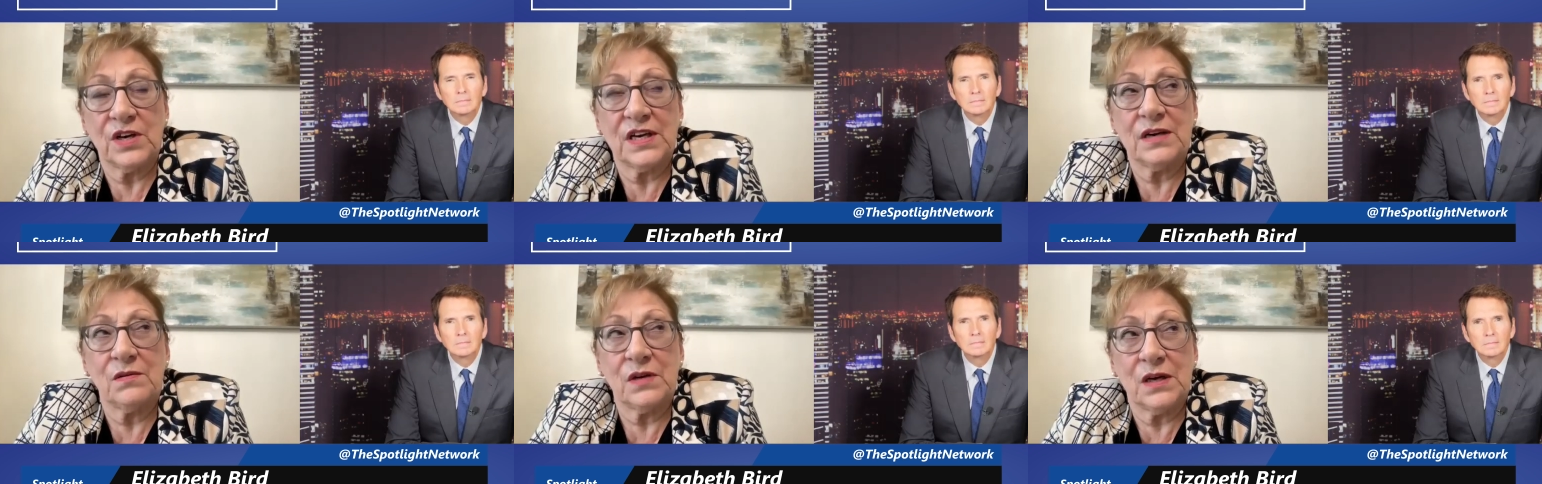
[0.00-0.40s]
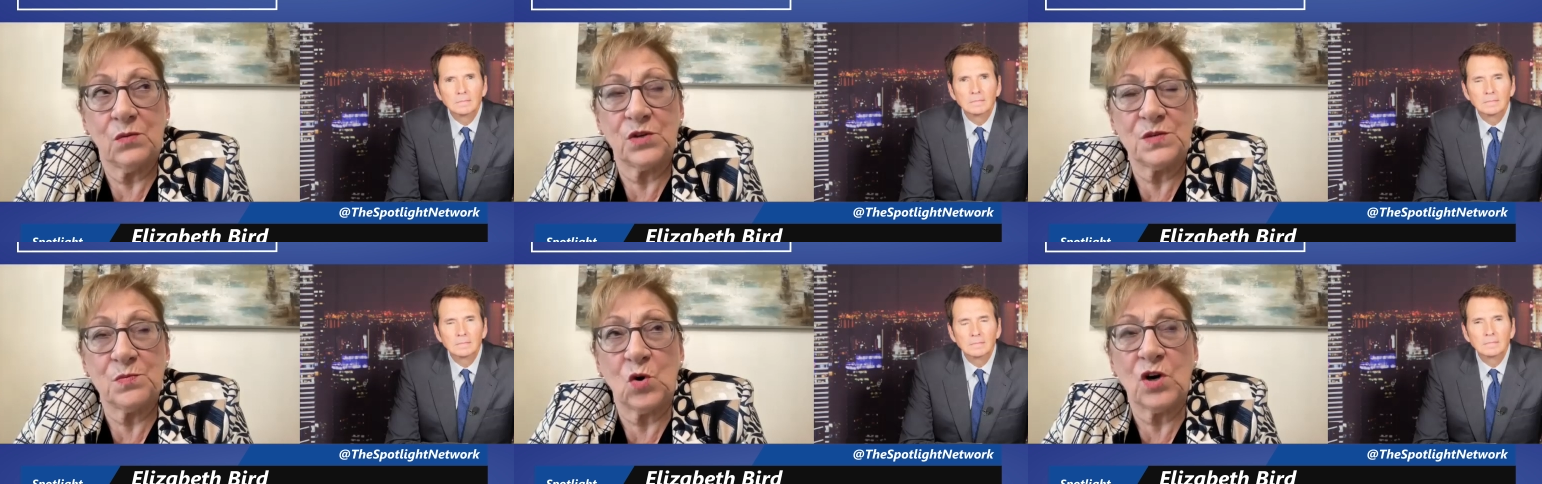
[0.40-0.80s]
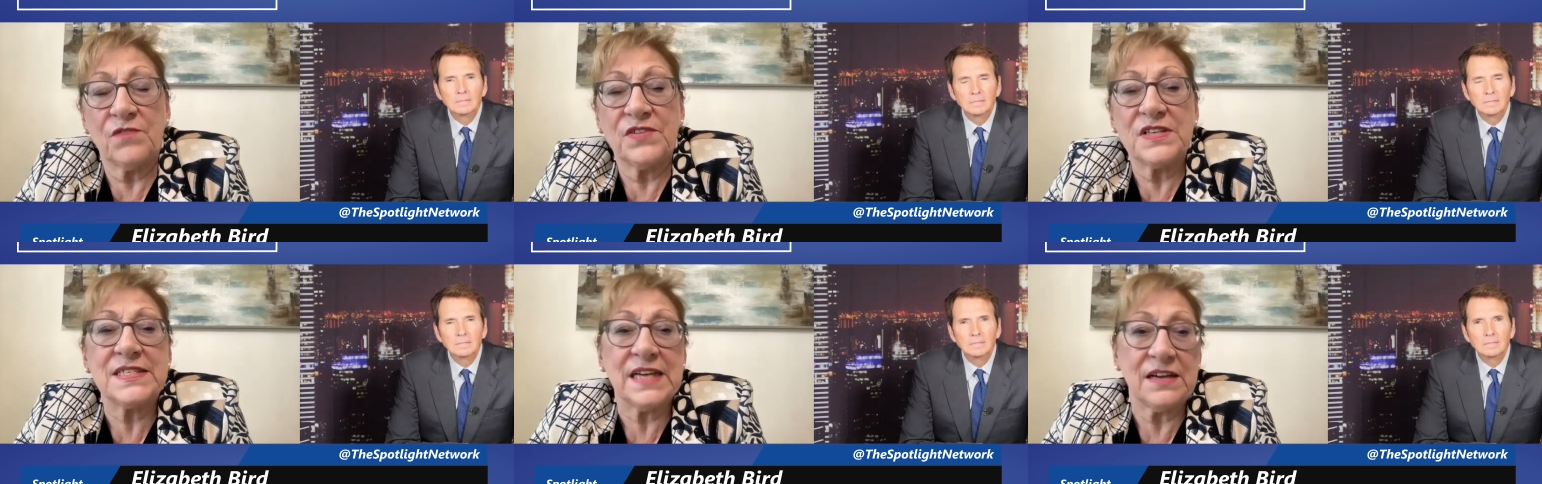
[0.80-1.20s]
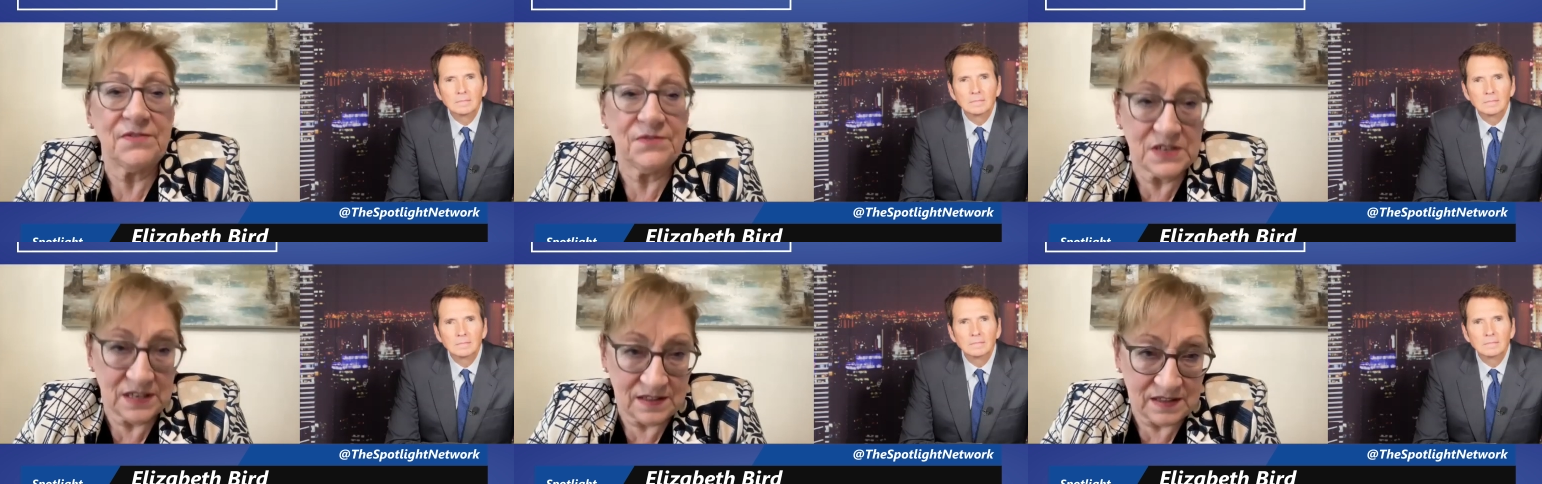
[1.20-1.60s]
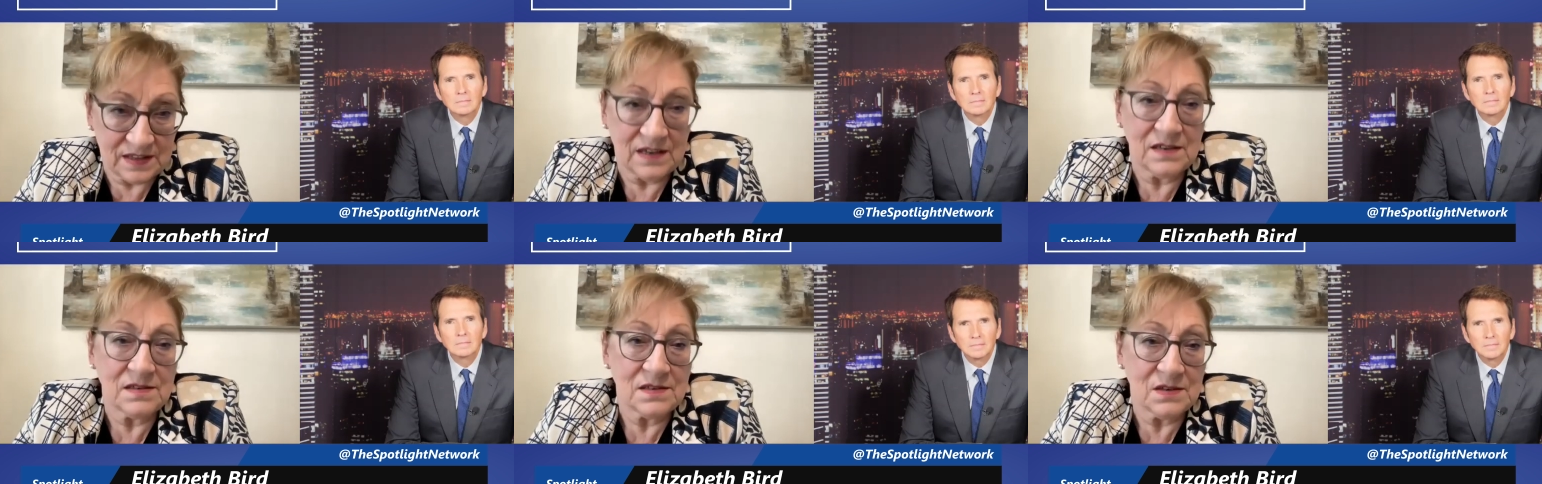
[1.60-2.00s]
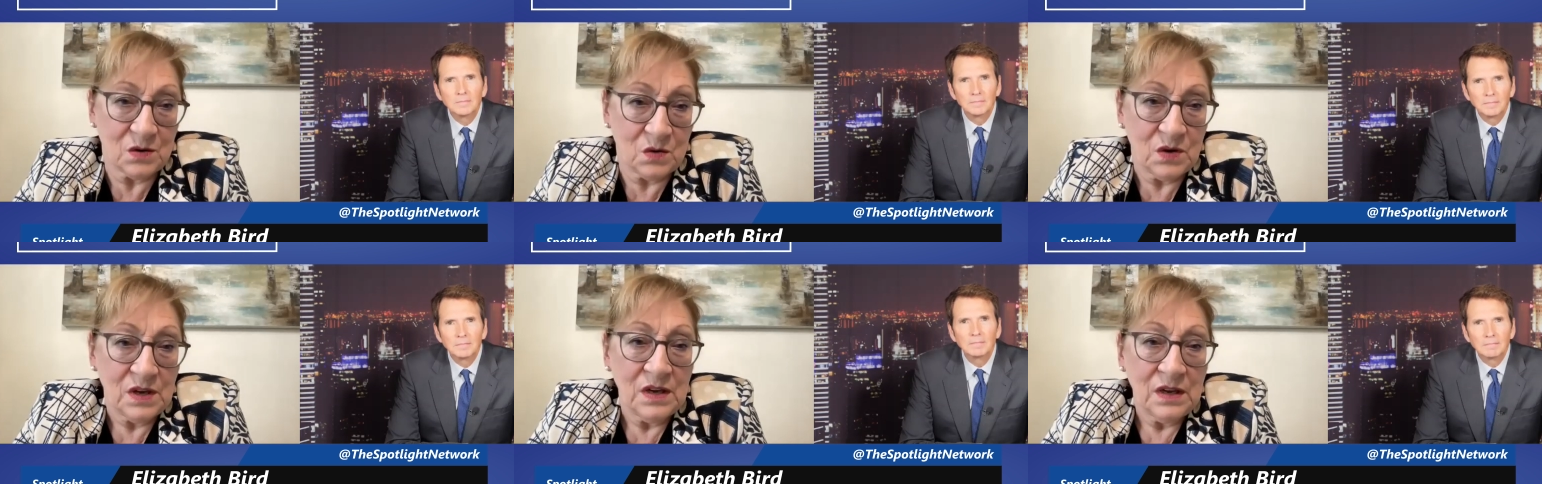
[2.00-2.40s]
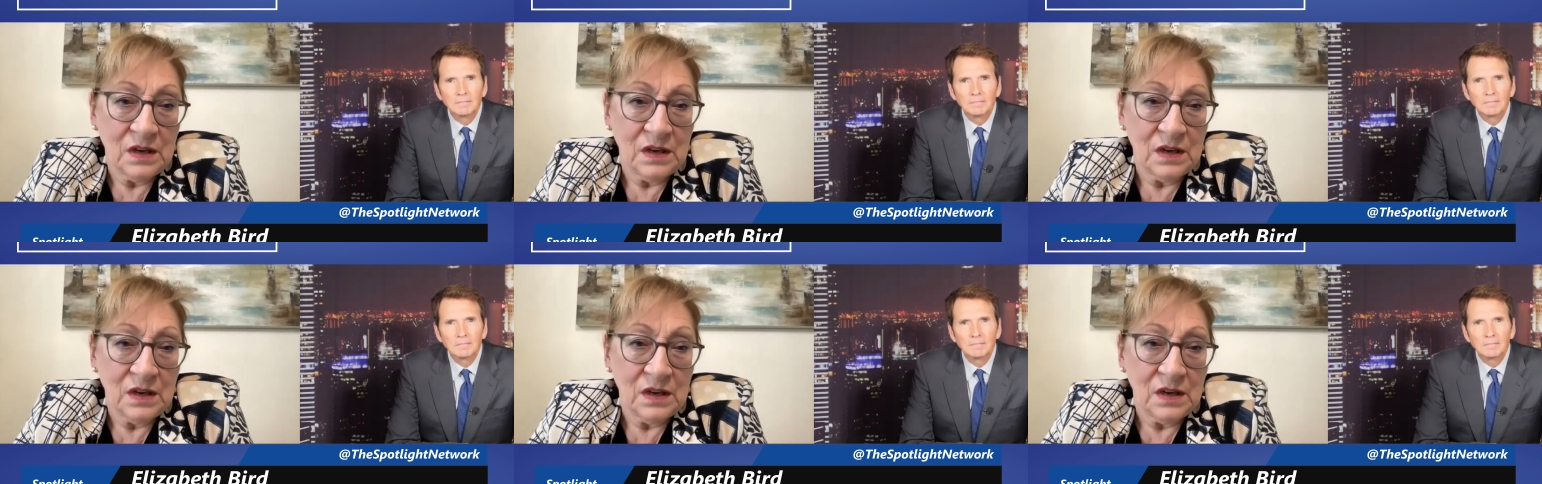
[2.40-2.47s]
Speaker 1: It was more of a safety thing. So